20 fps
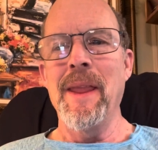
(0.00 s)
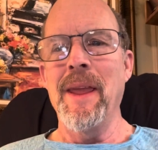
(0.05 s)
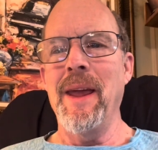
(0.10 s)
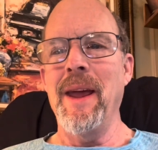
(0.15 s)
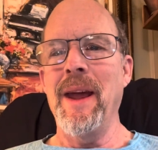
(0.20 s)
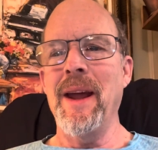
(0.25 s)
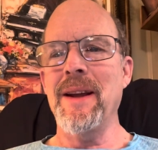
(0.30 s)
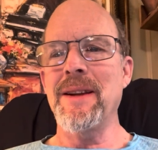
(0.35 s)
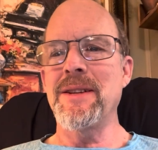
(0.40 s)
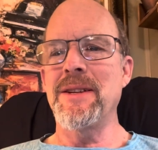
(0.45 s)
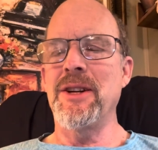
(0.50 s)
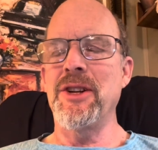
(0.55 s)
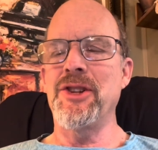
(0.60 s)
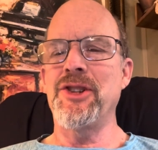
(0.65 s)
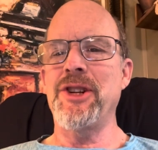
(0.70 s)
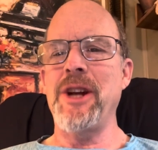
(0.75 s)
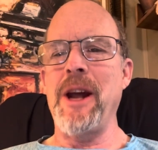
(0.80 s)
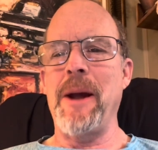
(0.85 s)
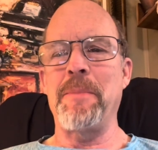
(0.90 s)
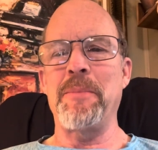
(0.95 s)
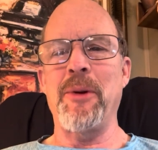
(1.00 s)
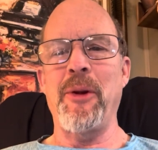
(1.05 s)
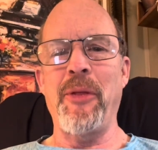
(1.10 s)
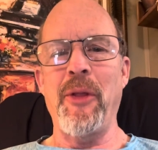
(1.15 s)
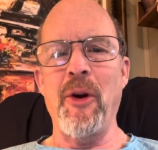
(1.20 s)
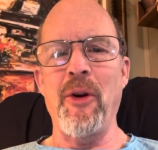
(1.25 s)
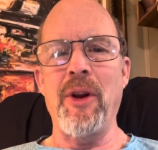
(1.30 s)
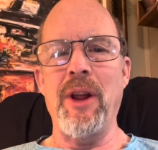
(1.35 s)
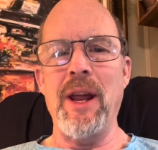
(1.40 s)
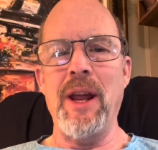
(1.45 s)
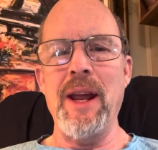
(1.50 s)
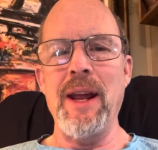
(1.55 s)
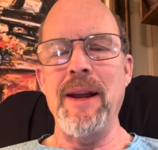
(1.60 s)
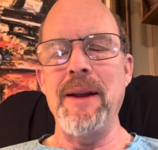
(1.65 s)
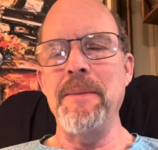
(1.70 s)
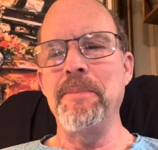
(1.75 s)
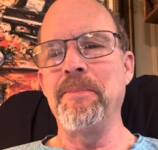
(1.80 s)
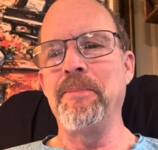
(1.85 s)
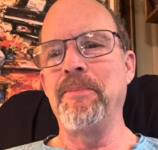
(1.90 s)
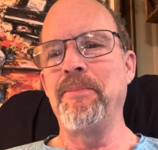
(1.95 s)
Exodus chapter
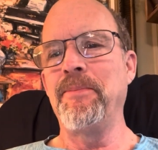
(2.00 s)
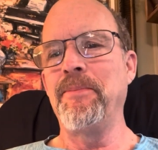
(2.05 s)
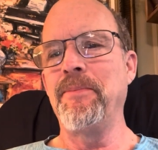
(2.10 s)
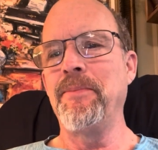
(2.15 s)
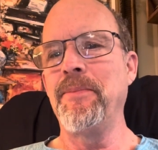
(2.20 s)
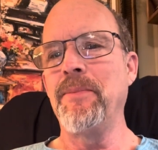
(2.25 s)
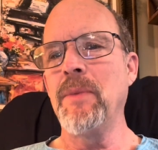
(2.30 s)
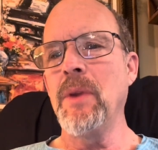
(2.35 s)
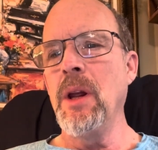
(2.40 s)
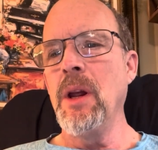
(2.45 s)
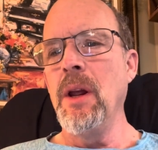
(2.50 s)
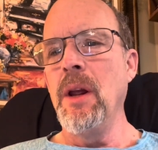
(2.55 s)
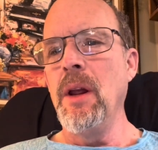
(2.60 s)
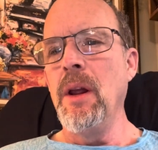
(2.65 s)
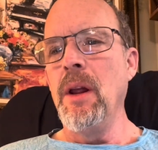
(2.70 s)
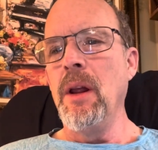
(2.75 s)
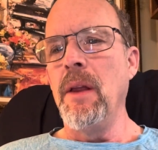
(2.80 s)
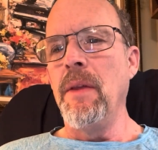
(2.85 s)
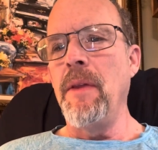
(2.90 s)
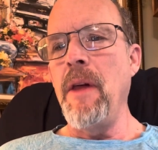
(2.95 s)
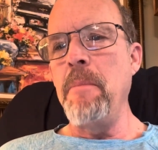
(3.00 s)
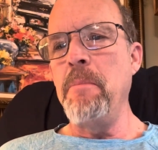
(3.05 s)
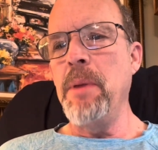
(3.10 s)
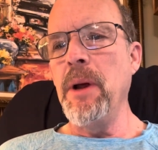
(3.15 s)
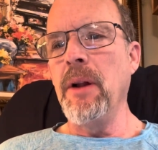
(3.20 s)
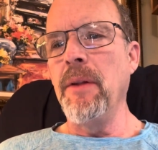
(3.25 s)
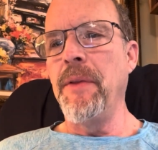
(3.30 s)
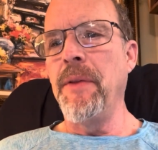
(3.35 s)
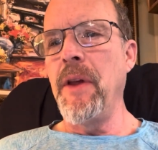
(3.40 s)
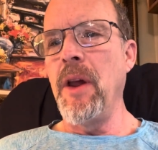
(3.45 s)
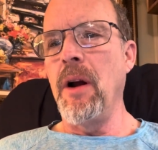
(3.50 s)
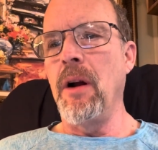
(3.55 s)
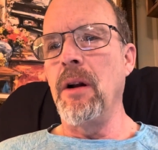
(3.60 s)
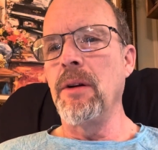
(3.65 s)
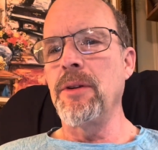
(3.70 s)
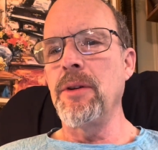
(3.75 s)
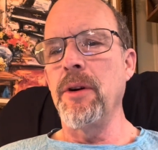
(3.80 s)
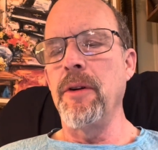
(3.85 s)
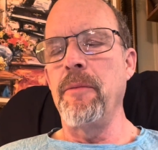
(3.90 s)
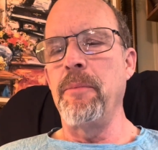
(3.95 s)
38. They built the
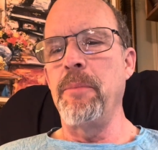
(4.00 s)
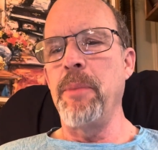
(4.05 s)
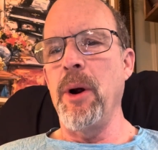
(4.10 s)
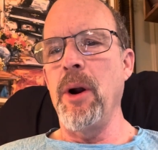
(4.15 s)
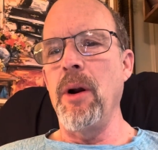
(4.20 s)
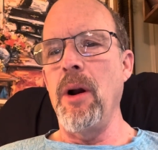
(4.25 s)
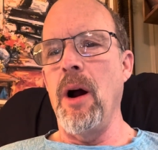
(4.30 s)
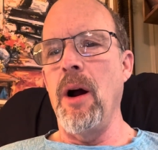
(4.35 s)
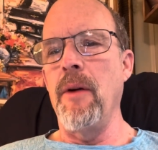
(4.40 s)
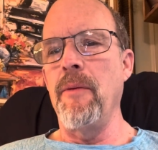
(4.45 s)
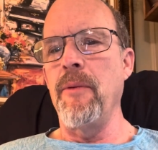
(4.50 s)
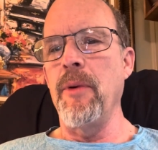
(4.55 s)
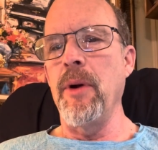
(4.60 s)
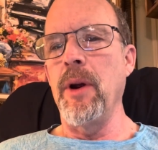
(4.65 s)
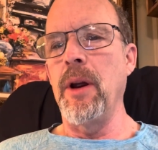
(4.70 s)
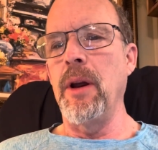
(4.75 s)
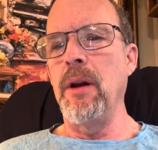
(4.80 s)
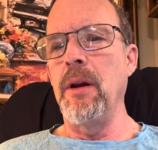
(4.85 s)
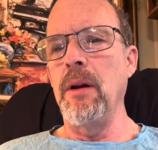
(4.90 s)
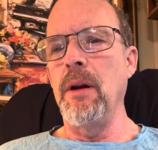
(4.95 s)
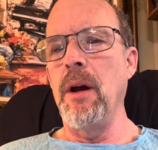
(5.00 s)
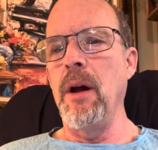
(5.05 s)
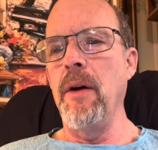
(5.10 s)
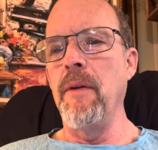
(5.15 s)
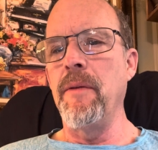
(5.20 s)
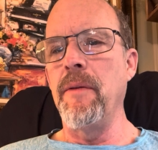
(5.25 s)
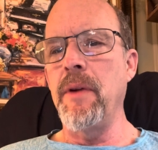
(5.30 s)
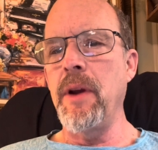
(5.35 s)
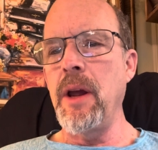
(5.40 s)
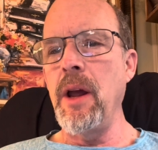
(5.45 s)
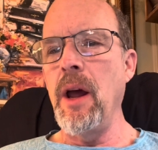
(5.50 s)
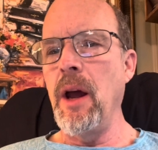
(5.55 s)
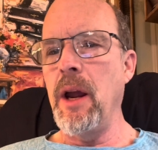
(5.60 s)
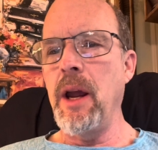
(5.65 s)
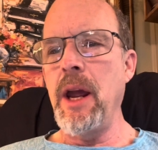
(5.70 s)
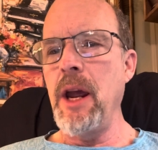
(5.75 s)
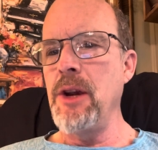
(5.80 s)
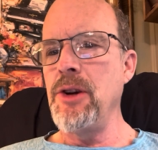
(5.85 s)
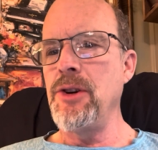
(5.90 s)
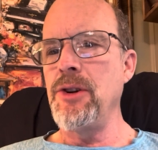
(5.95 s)
altar of burnt offering of
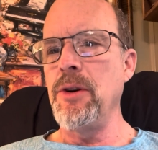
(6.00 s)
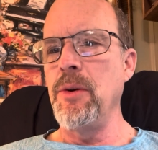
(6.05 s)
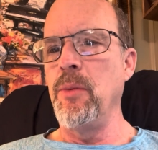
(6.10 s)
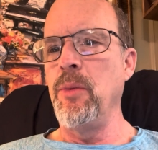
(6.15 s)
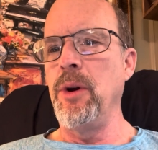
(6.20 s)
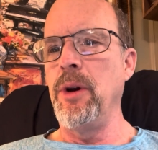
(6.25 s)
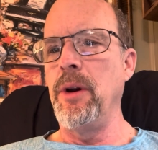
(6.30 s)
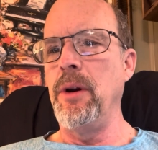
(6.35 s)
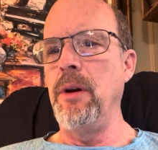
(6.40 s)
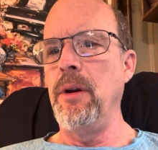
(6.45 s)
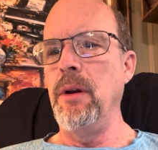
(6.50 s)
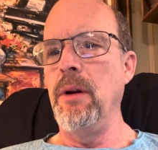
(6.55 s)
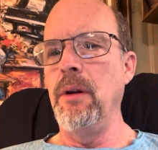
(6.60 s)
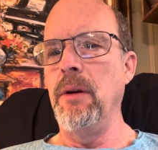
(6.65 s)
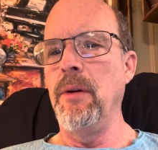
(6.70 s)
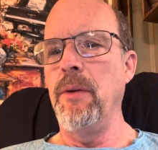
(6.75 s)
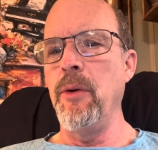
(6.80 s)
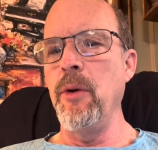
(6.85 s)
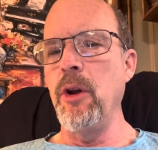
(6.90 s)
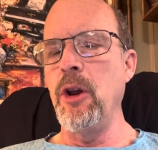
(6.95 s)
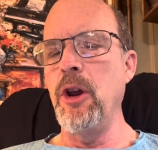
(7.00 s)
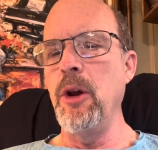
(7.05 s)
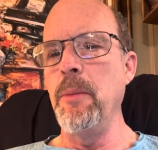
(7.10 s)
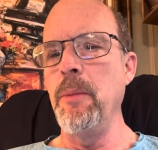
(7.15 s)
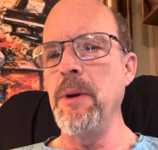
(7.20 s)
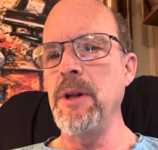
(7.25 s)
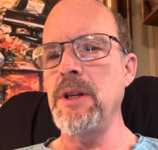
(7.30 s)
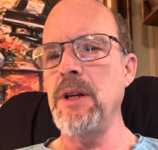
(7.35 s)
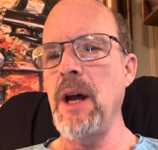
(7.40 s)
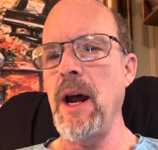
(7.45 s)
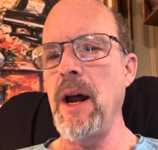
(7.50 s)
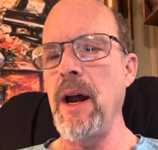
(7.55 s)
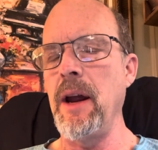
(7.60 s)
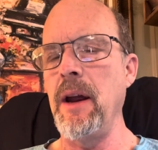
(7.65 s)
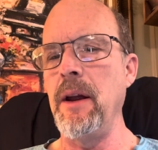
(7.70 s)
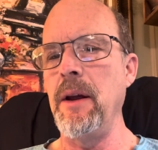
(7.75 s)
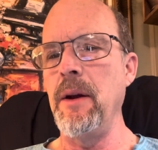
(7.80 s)
acacia wood, 3 cubits high.